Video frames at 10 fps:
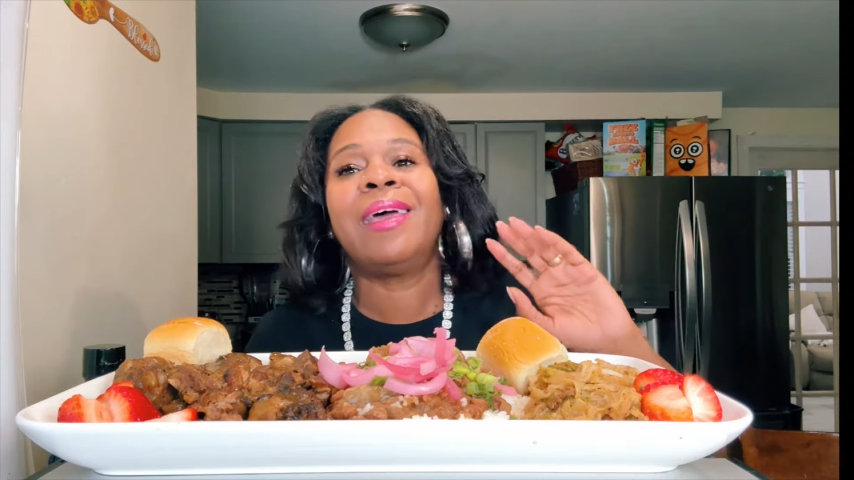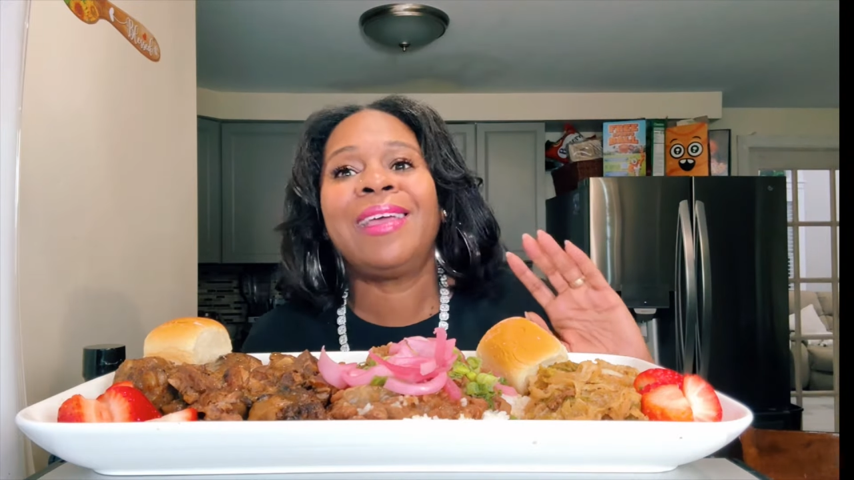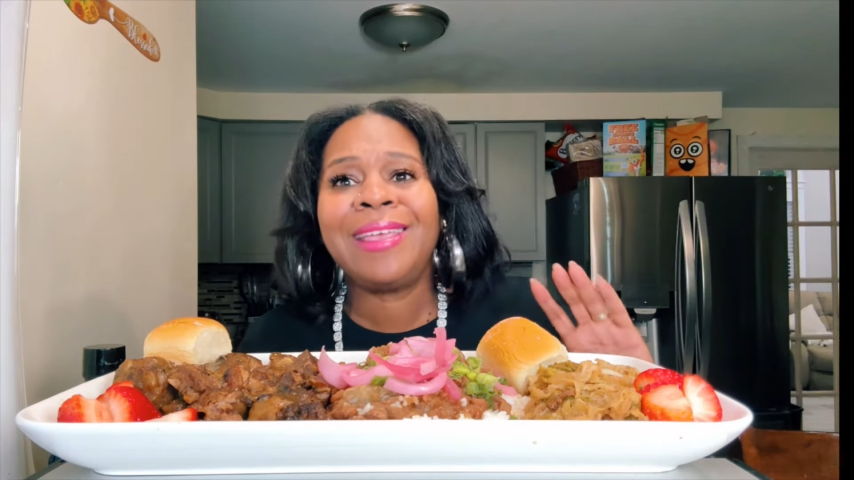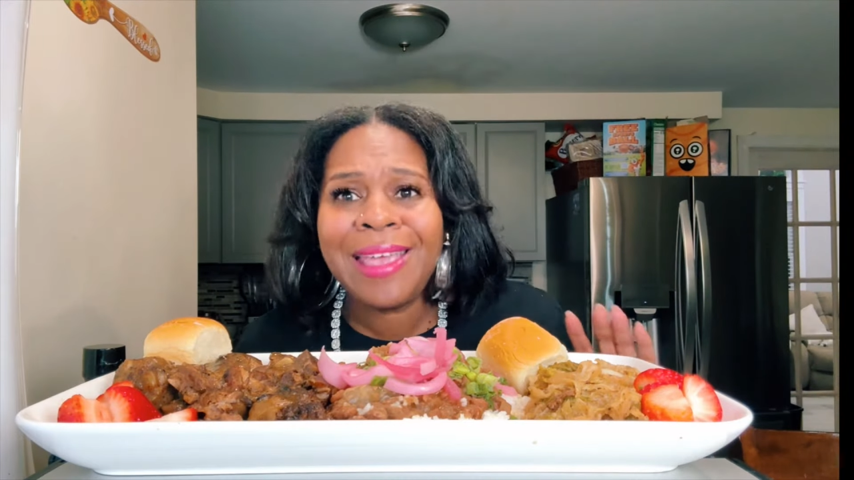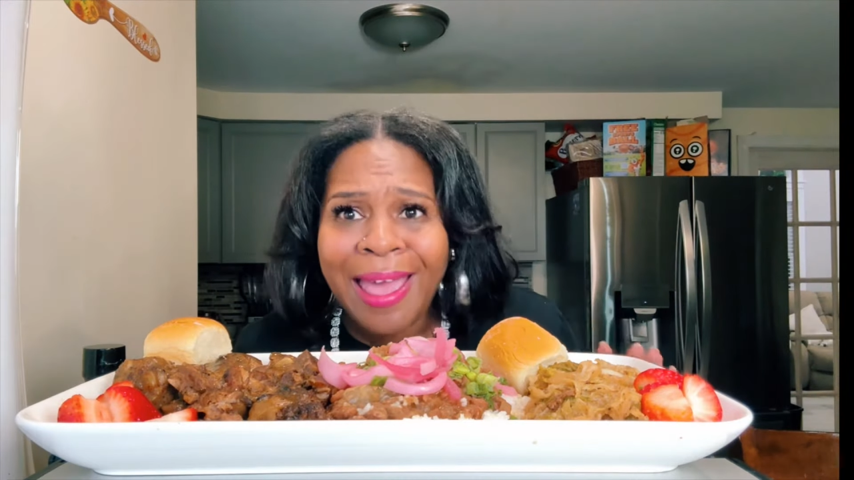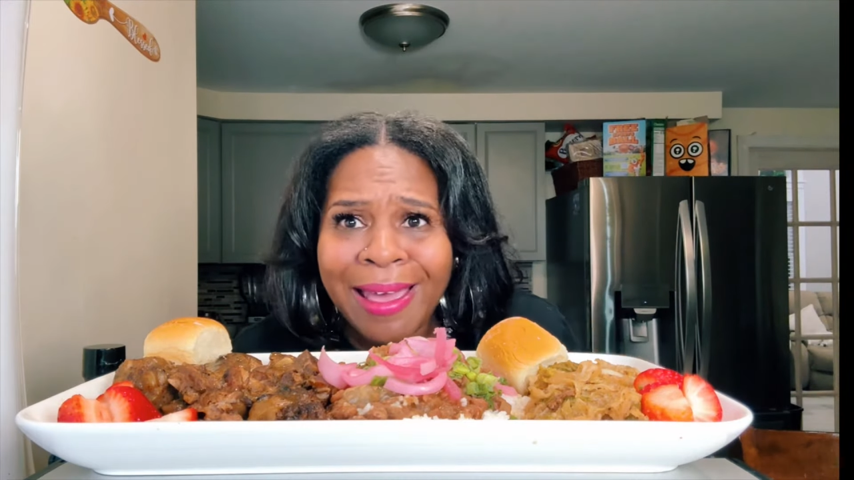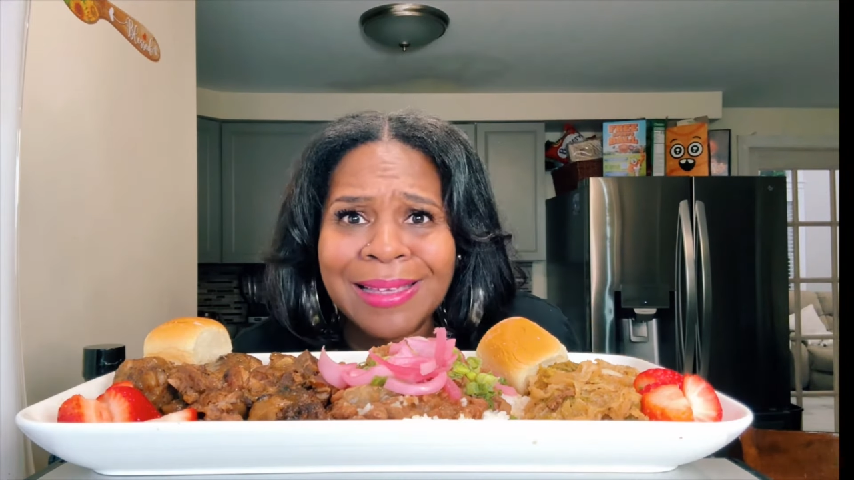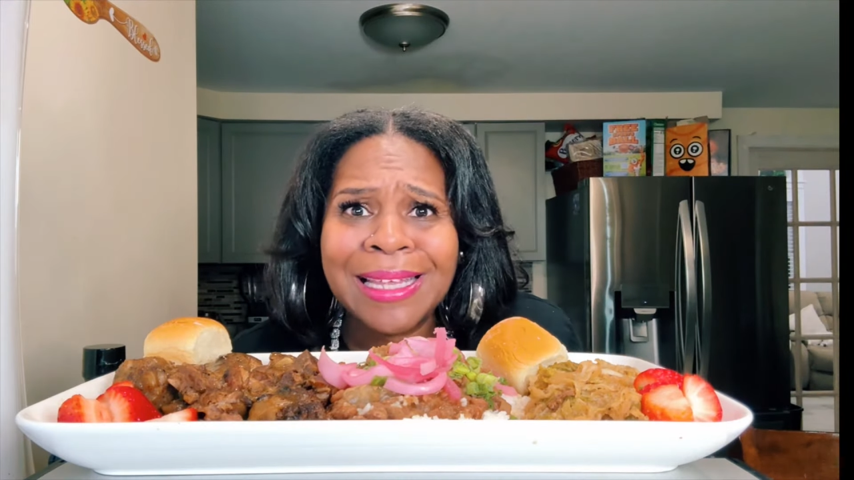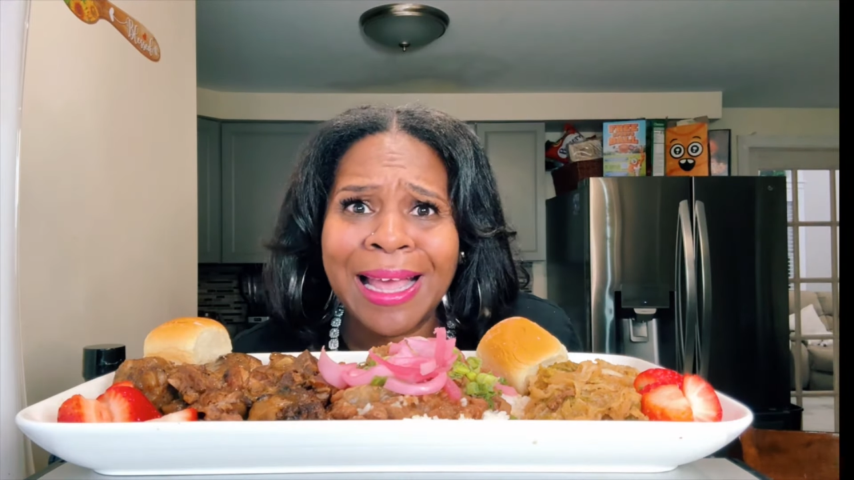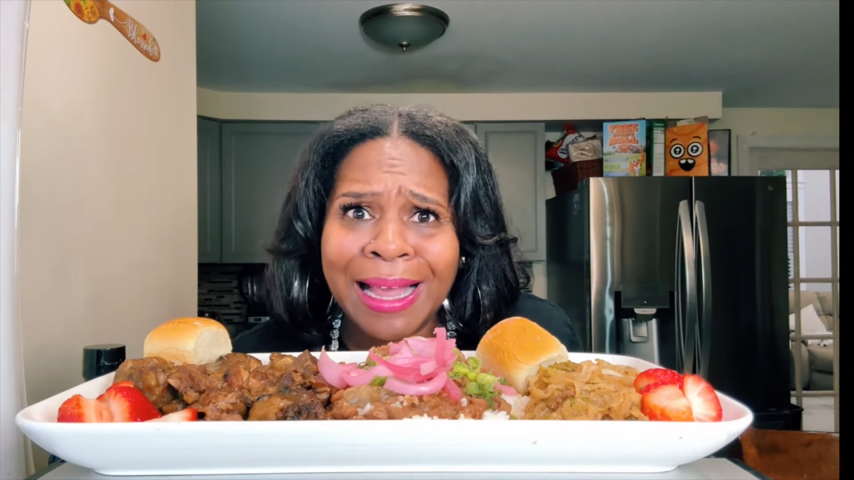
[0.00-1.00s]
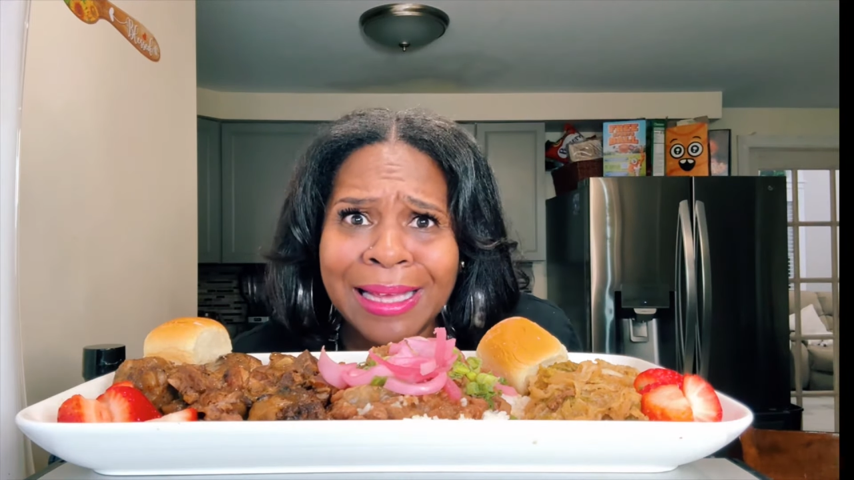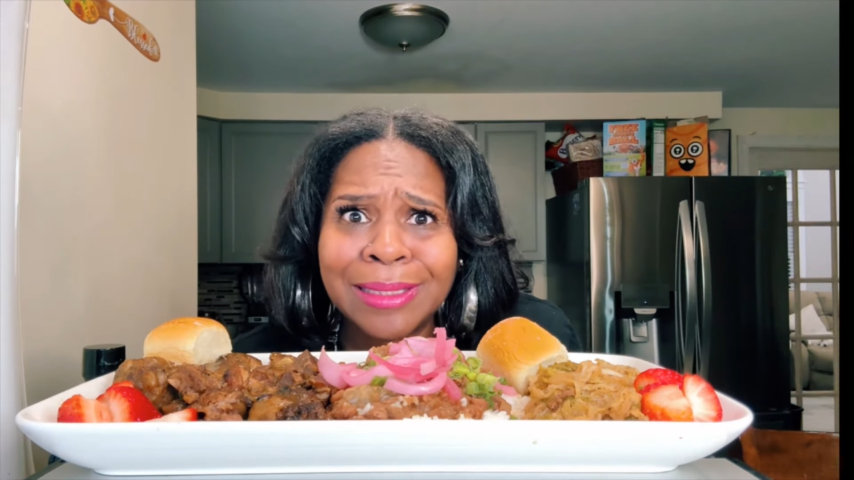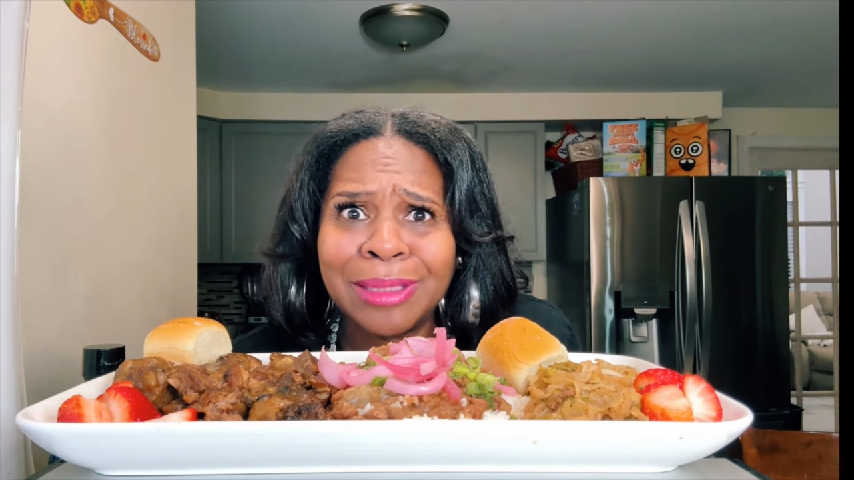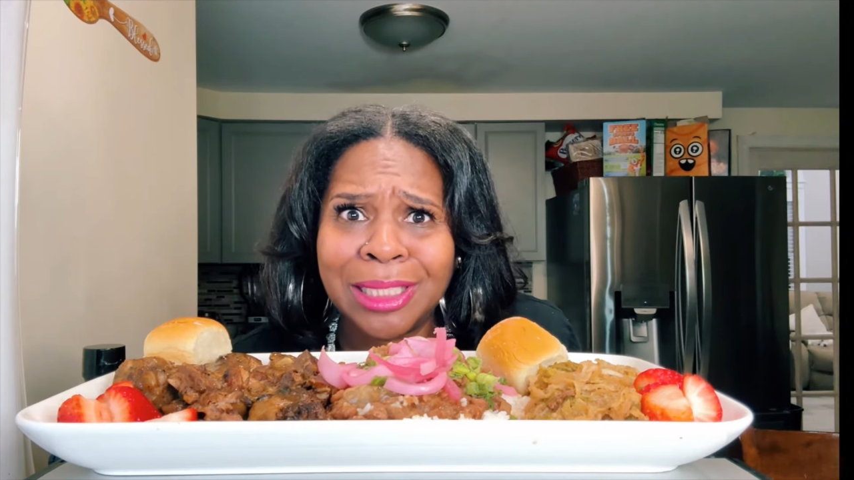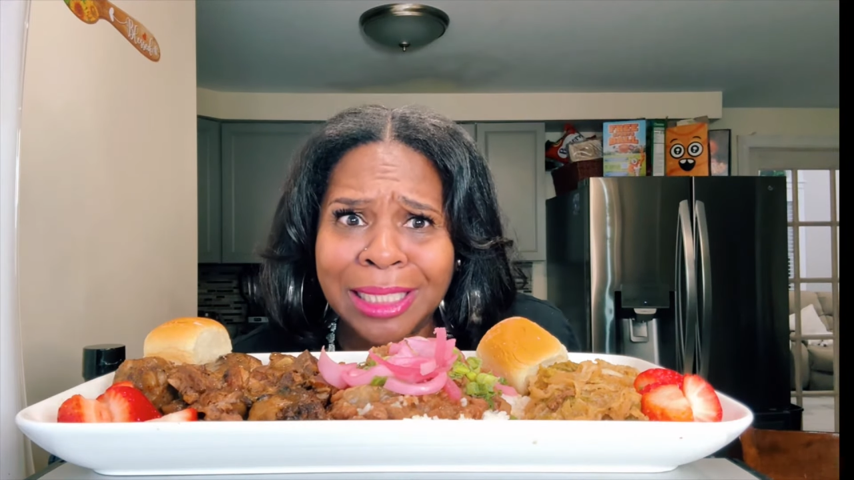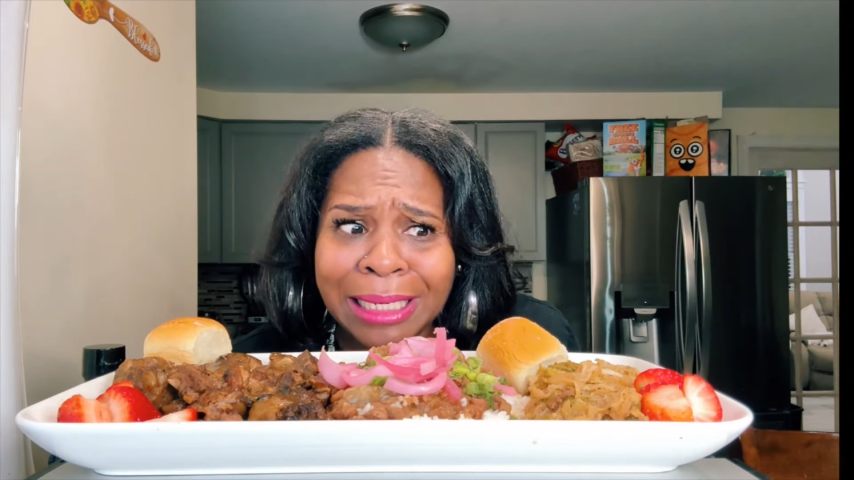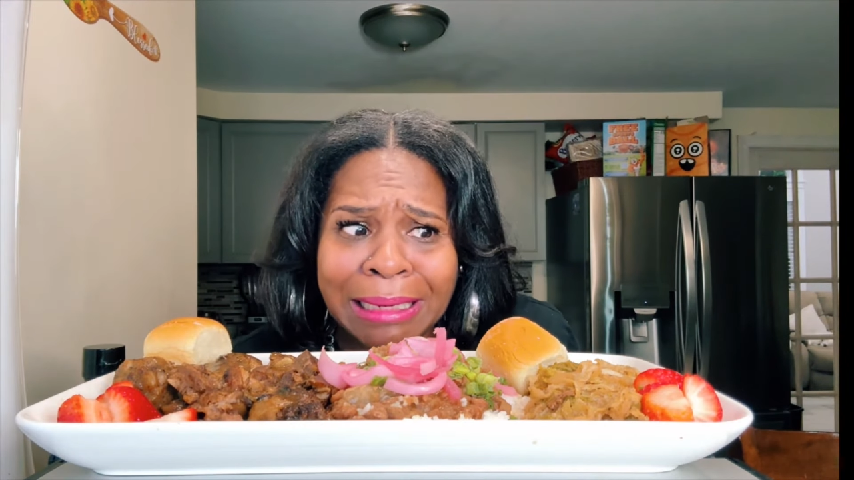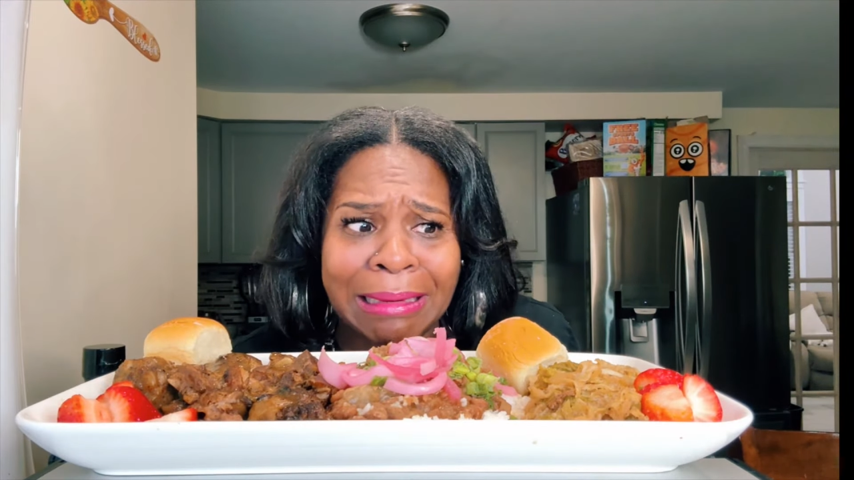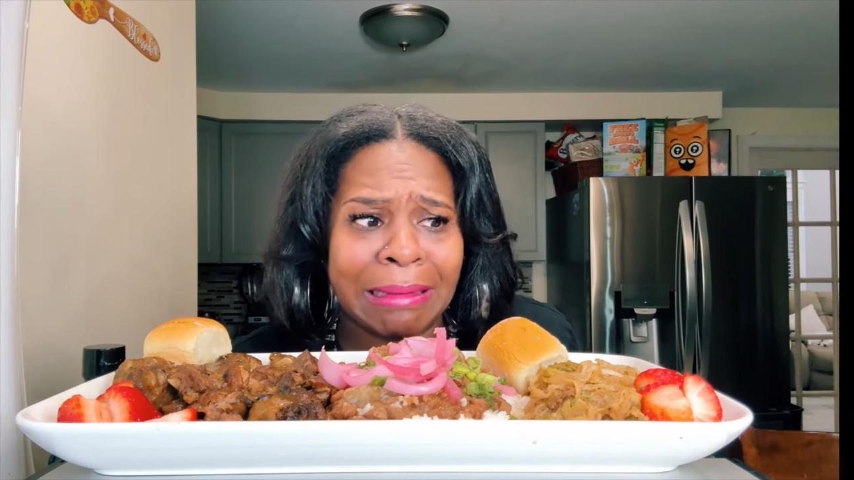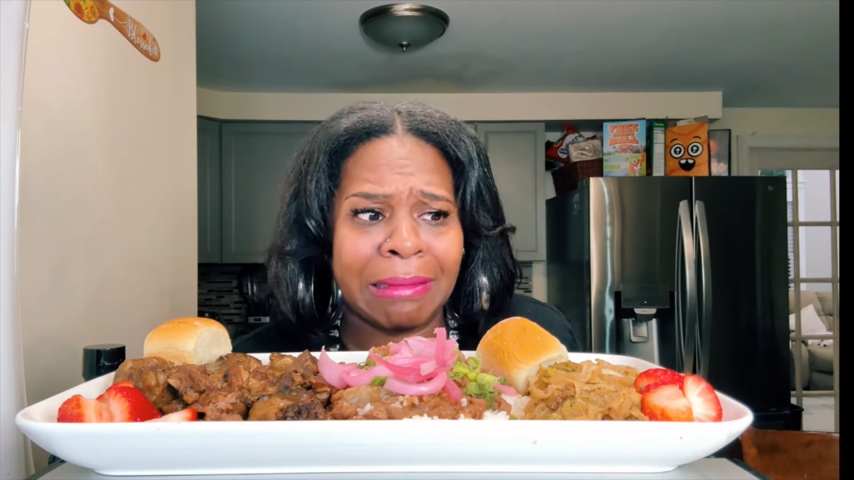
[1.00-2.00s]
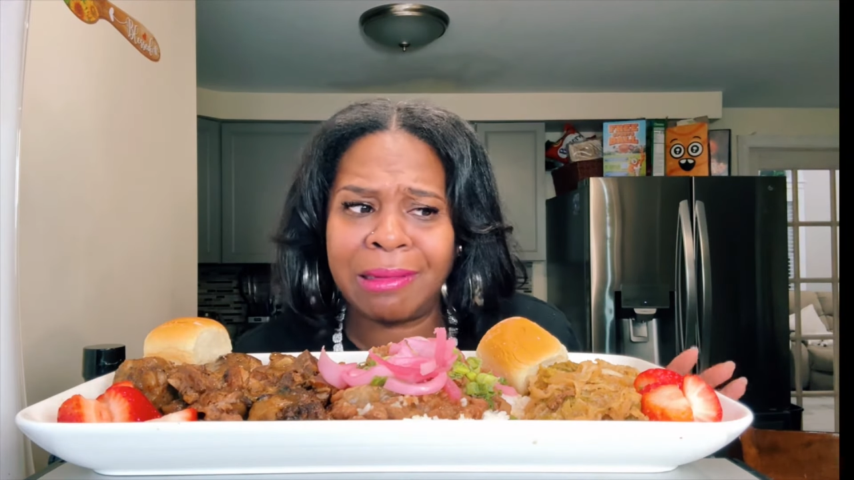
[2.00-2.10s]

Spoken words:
Yes, I got some chicken.